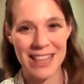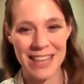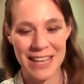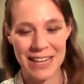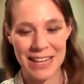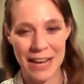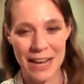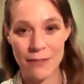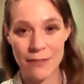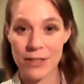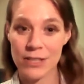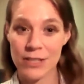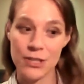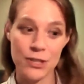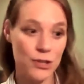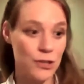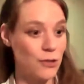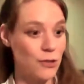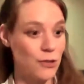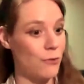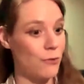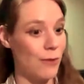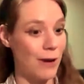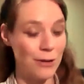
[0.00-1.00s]
than having
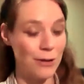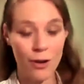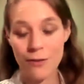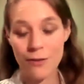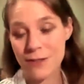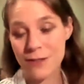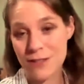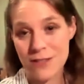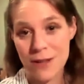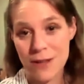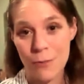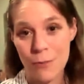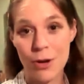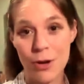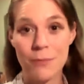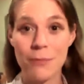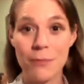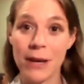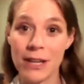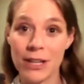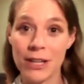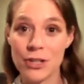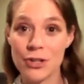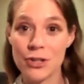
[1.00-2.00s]
to run after someone,
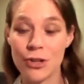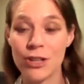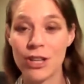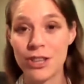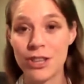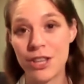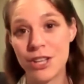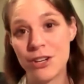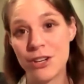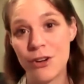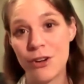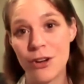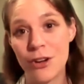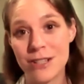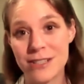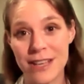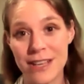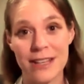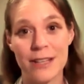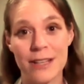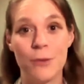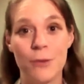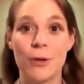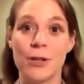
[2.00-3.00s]
making sure that they know
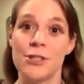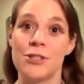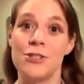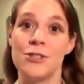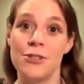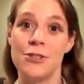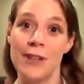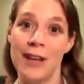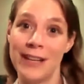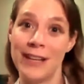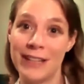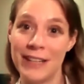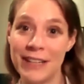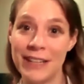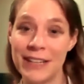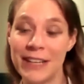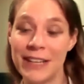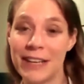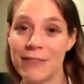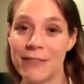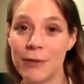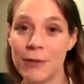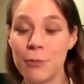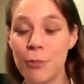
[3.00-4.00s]
exactly what to do at any
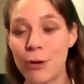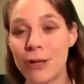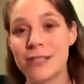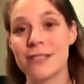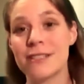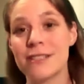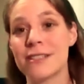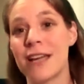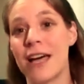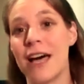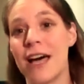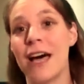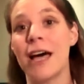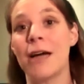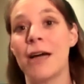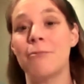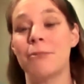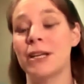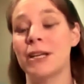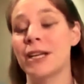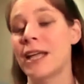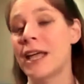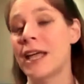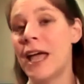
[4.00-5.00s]
given point in
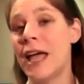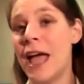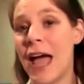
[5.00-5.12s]
time and